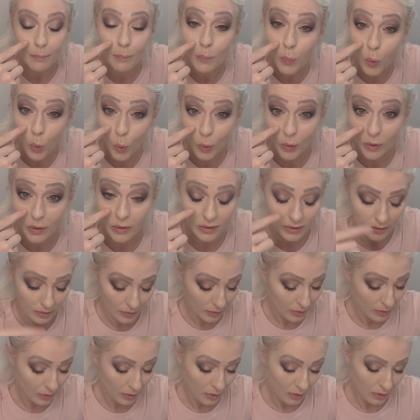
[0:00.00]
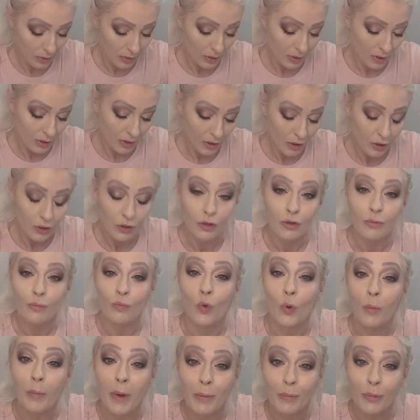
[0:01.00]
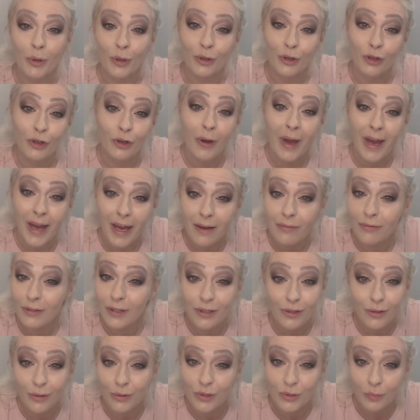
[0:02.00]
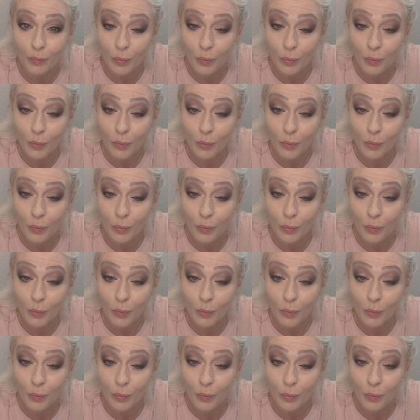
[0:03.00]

pores, remember, you have to use a